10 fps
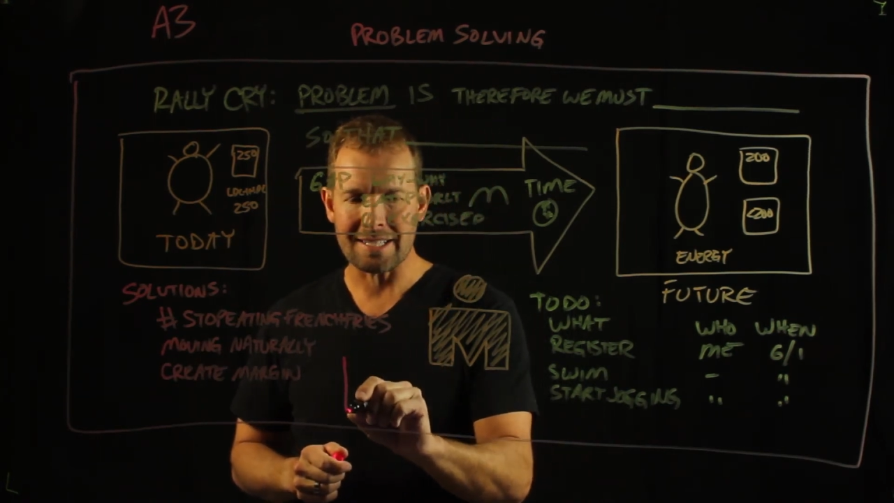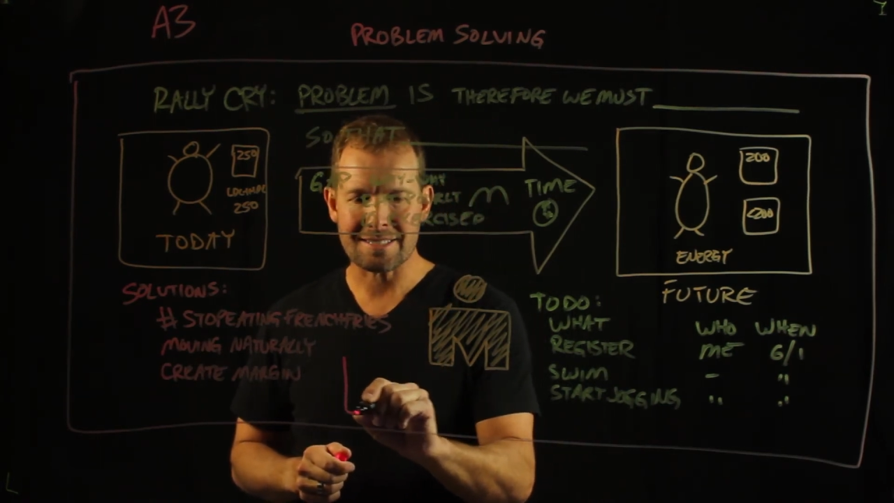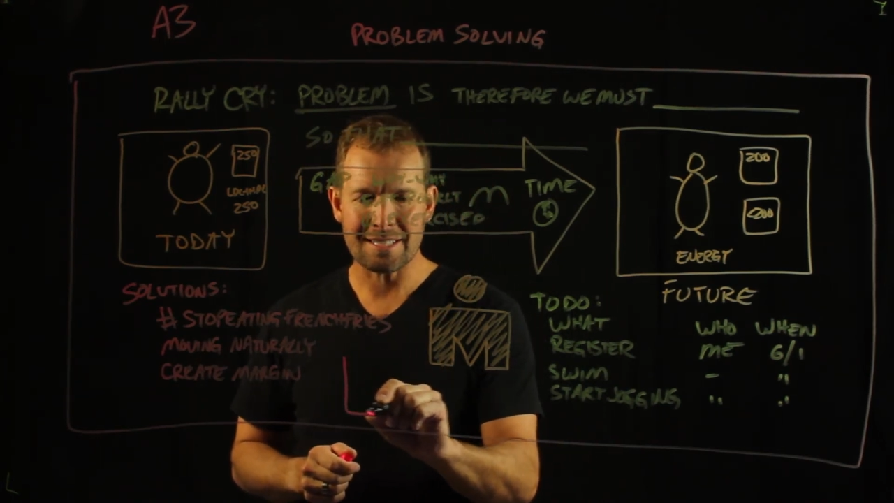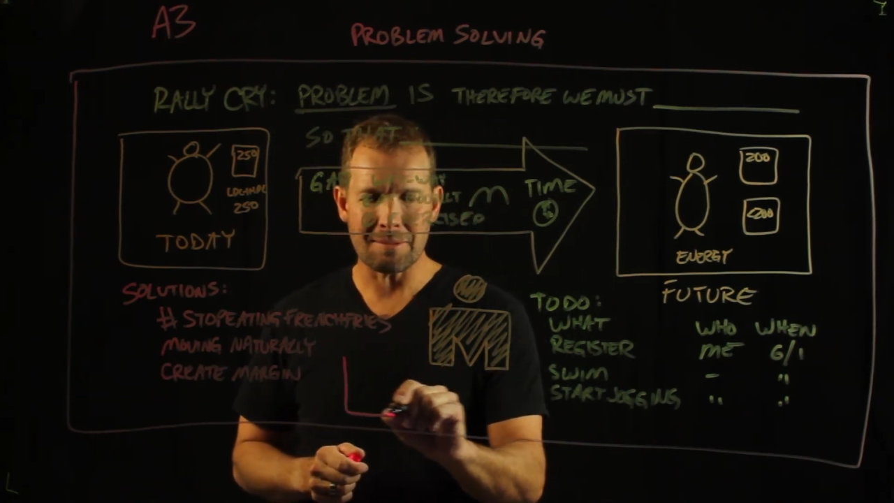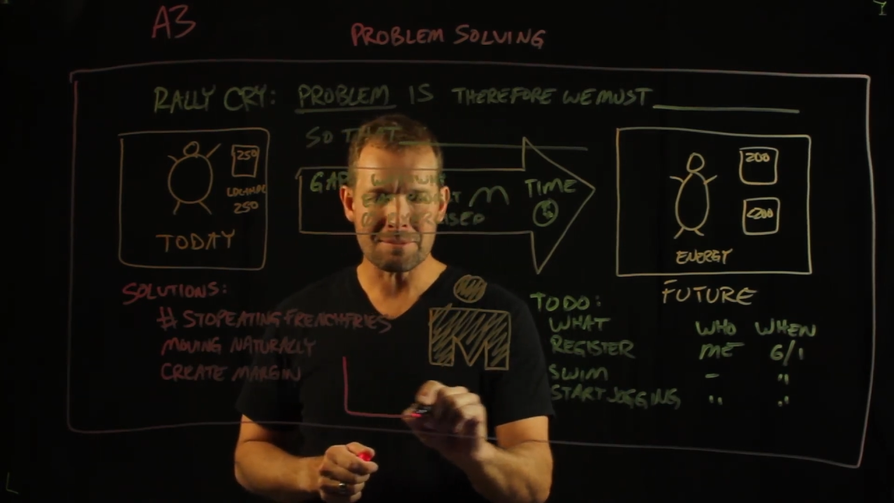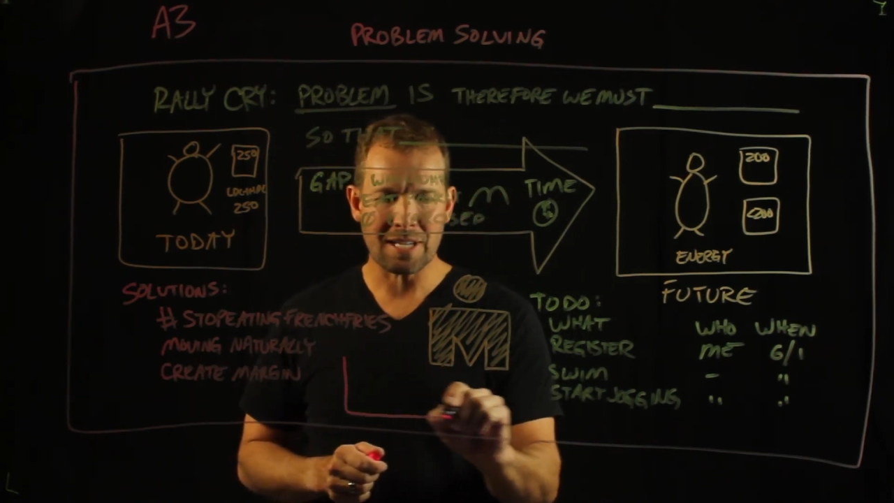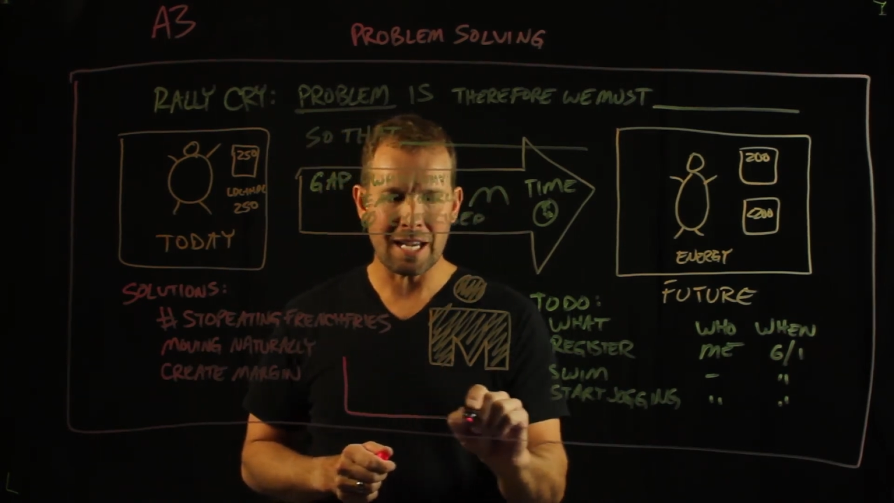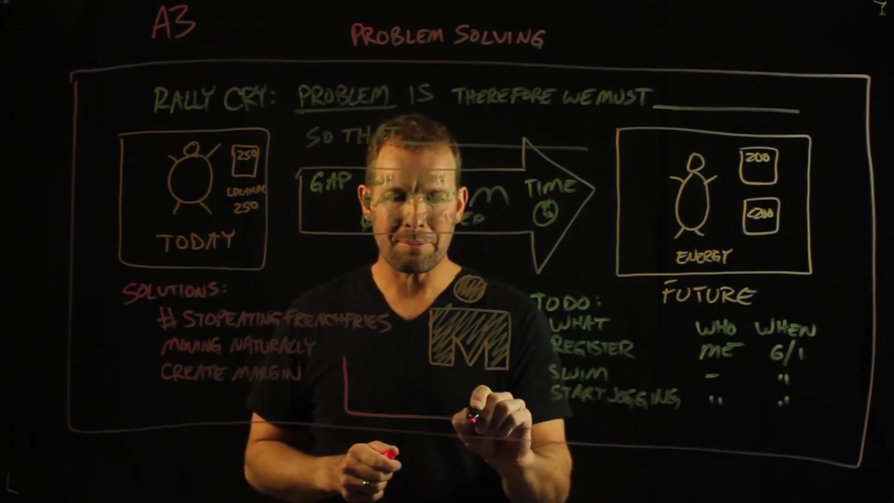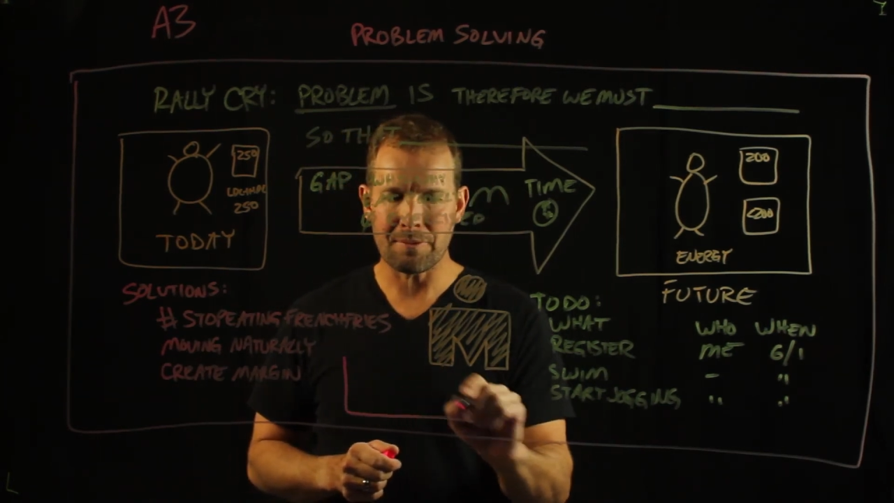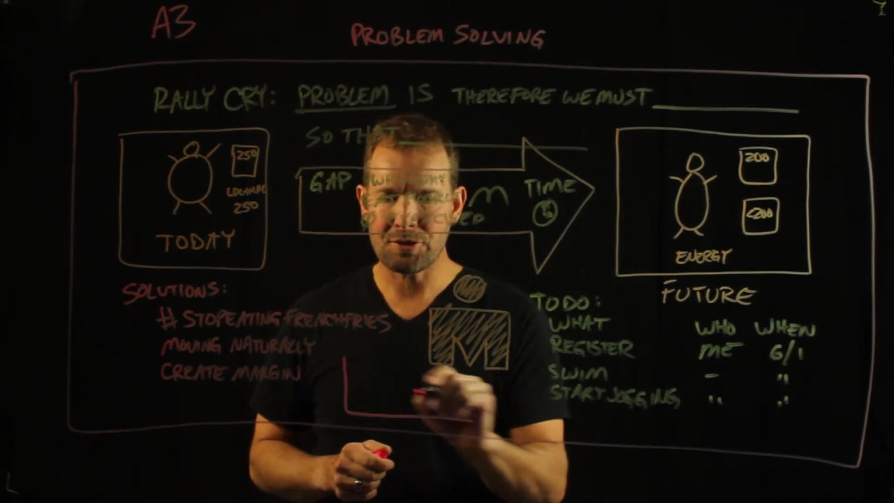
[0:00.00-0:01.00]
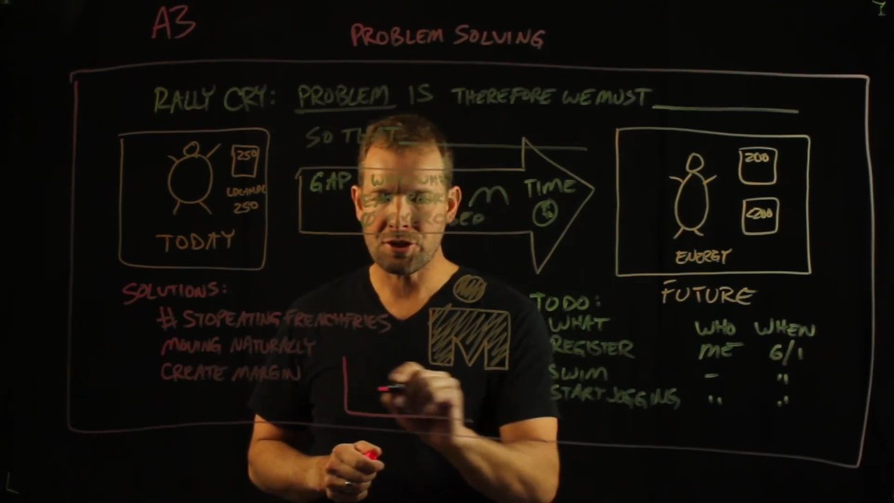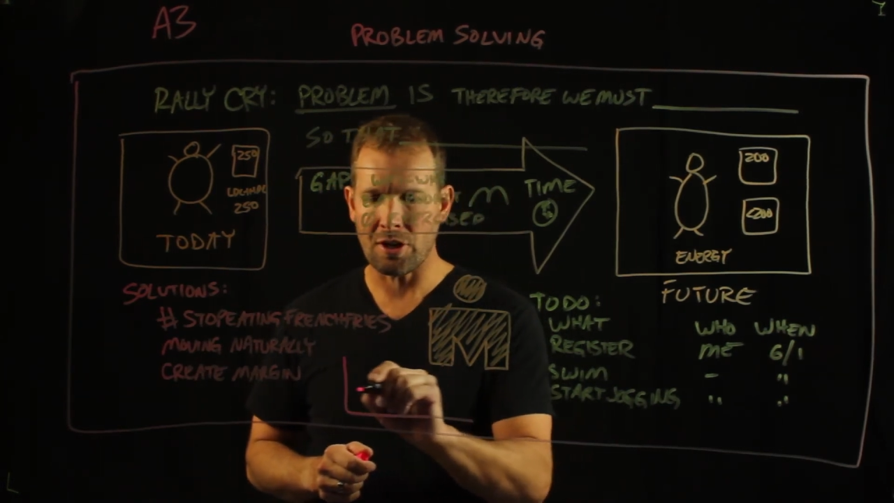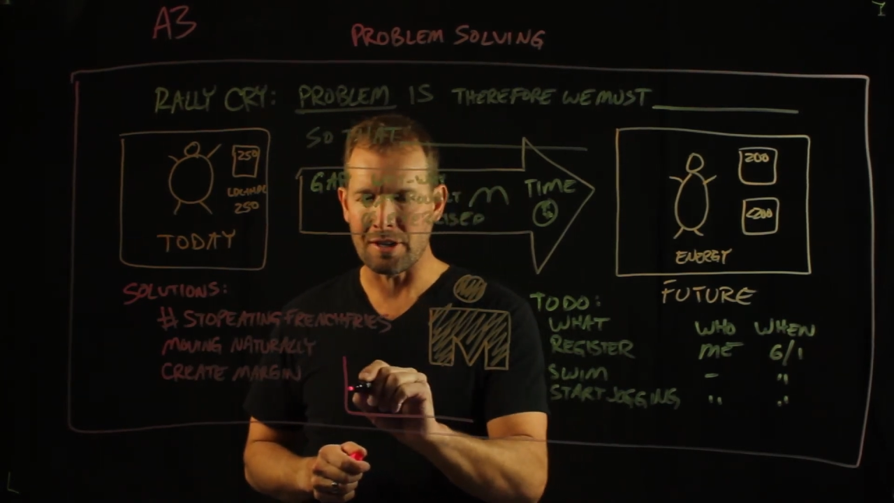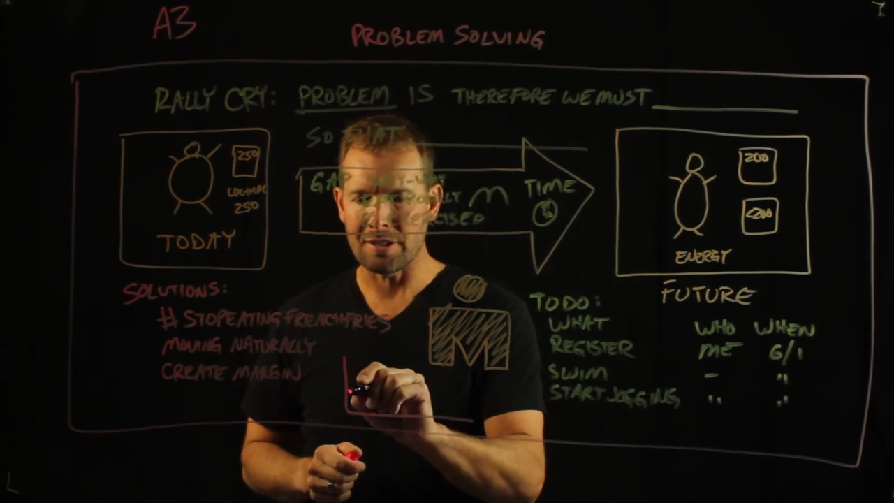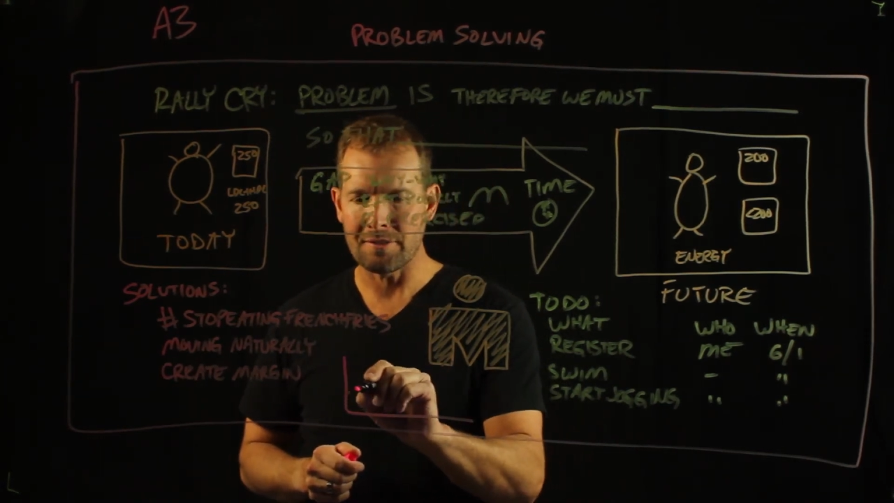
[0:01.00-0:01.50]
some type of
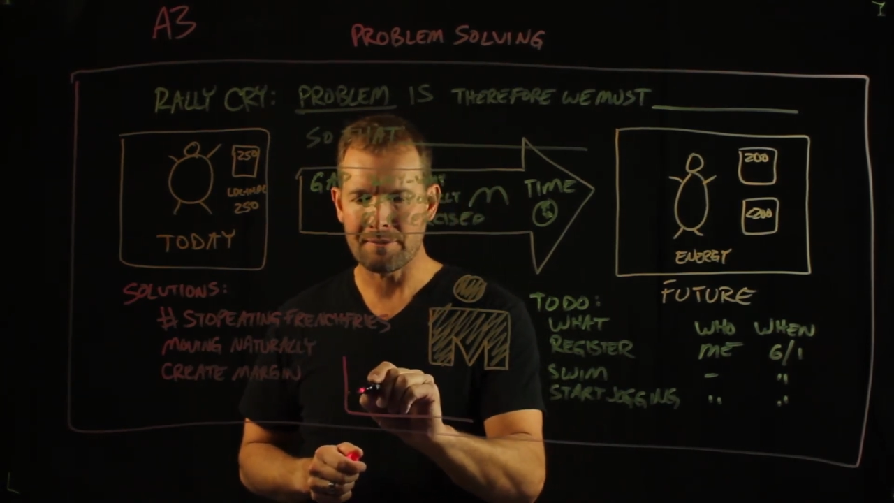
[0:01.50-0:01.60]
chart,